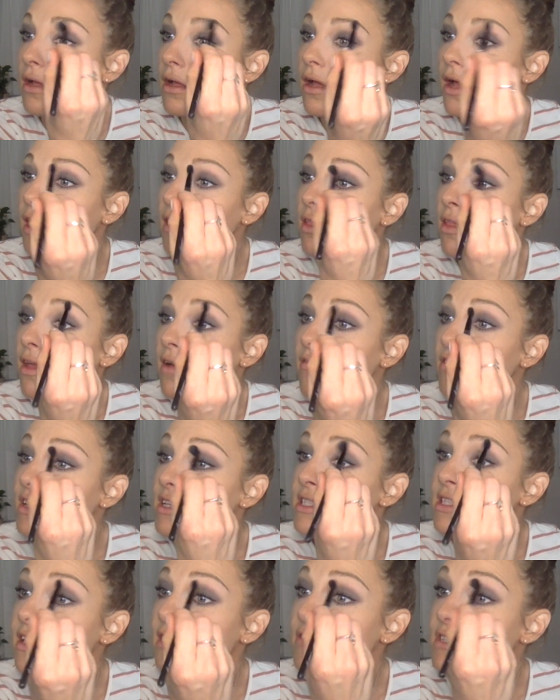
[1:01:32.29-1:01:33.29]
I love
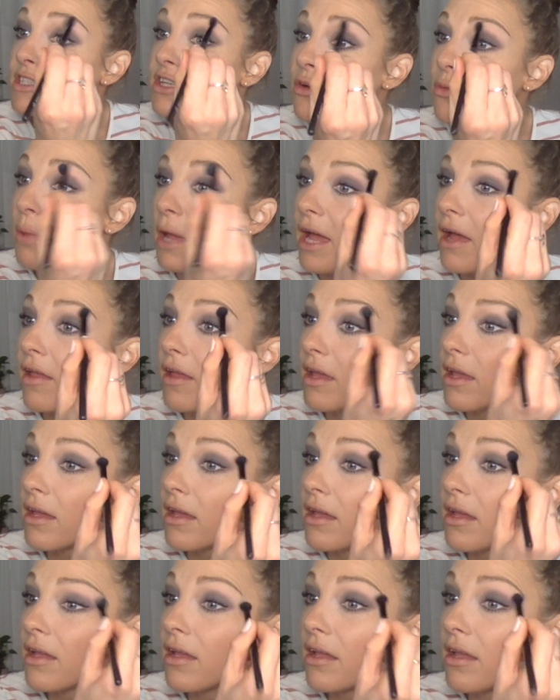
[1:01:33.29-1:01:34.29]
this Lovestone palette.
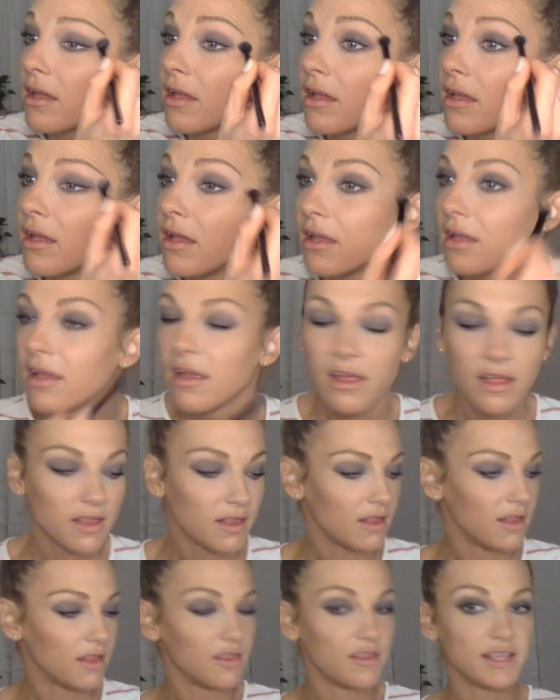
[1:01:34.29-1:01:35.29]

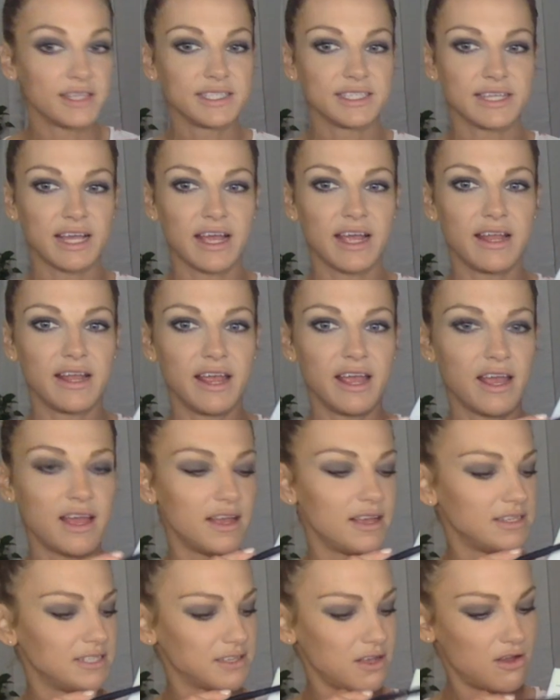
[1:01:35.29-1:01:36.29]
This side
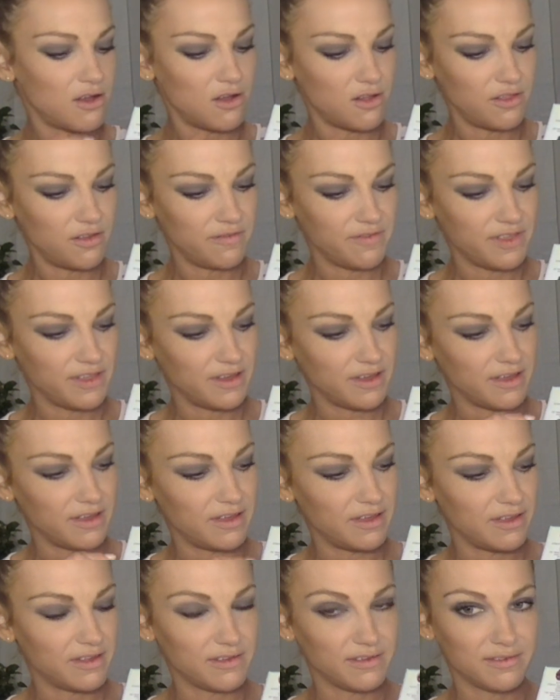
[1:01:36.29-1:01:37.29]
has all of
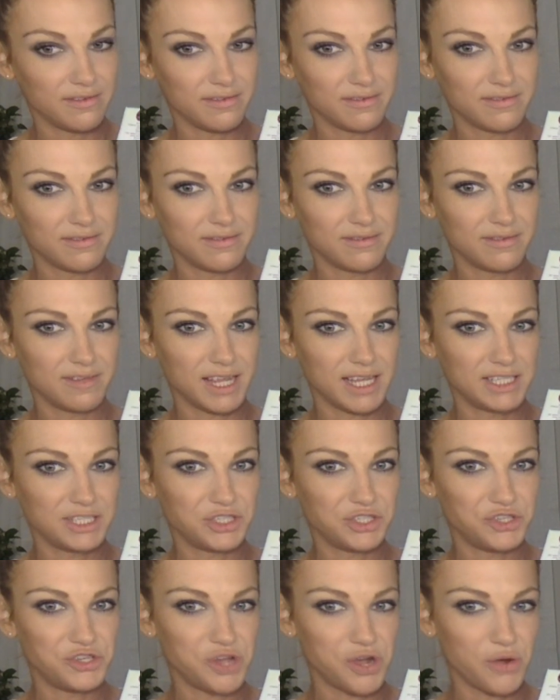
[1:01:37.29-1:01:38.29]
the like
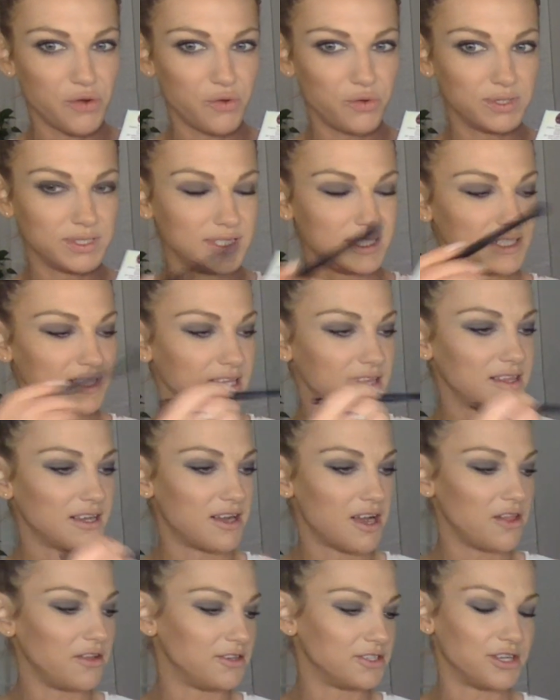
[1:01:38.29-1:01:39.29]
stones that the
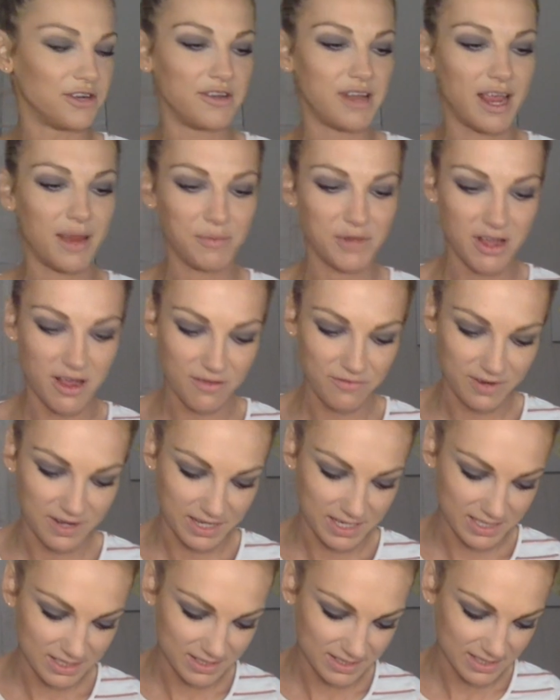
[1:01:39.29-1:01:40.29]
colors are named off, and
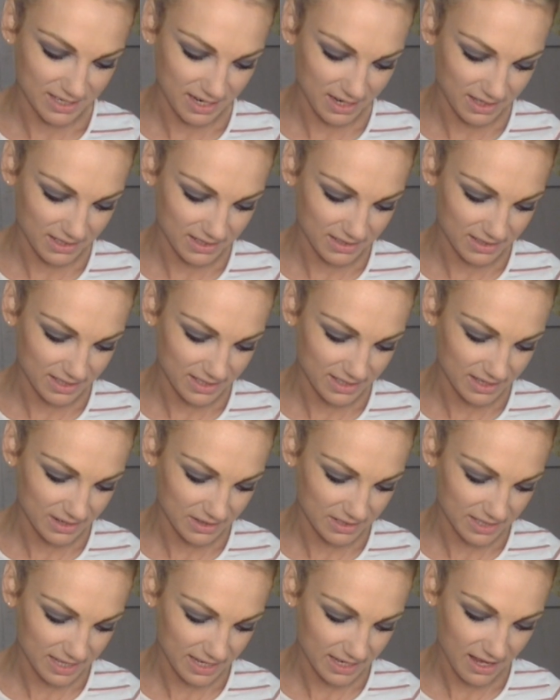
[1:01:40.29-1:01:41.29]
it
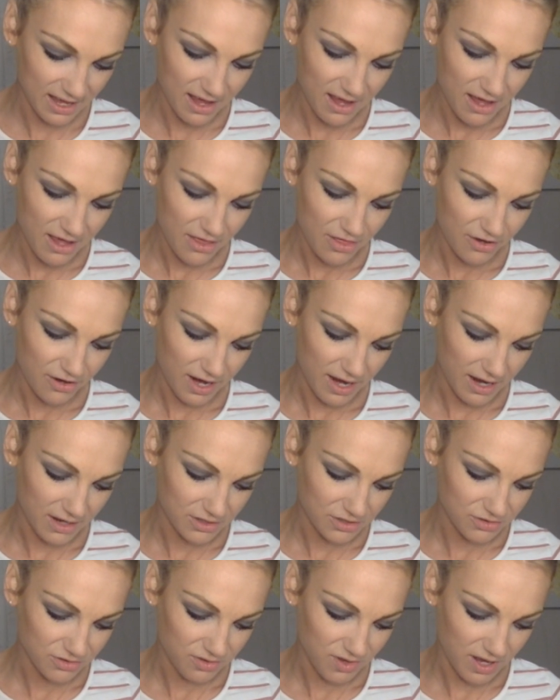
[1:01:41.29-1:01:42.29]
tells like their
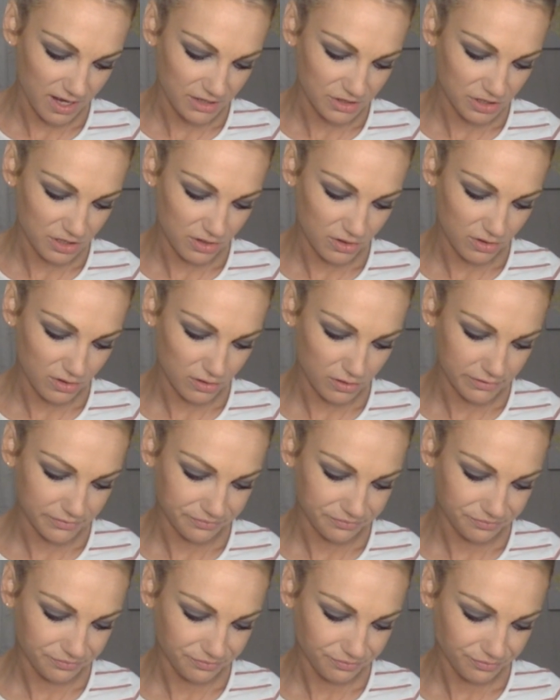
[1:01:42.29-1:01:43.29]
astrological
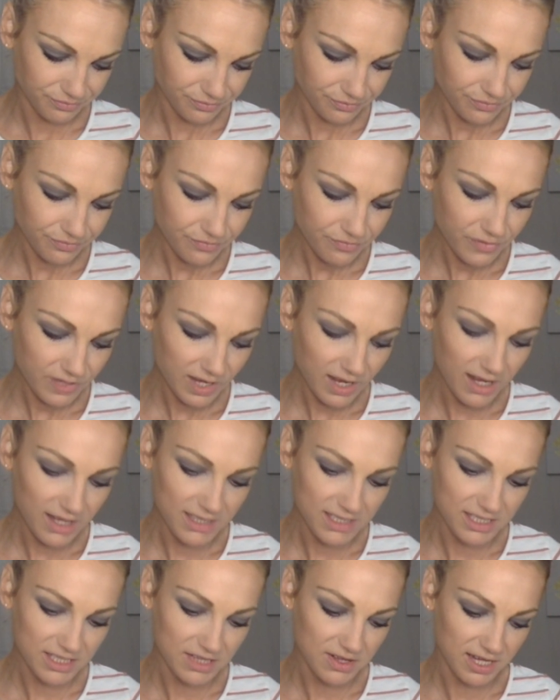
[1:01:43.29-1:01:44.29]
and
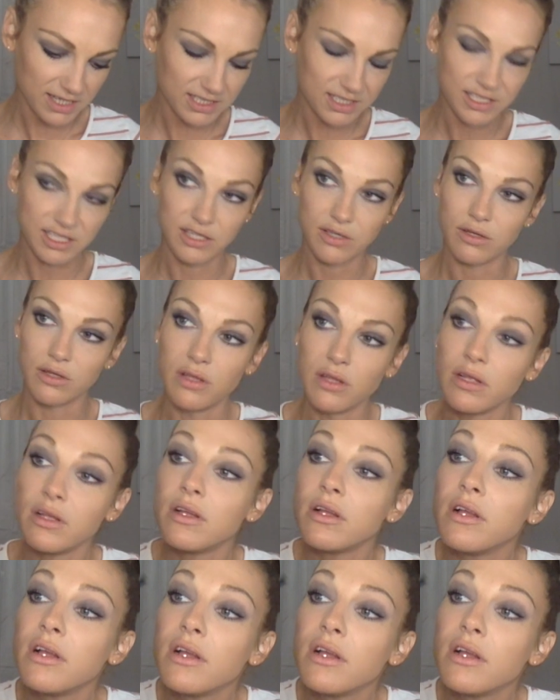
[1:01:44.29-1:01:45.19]
celestial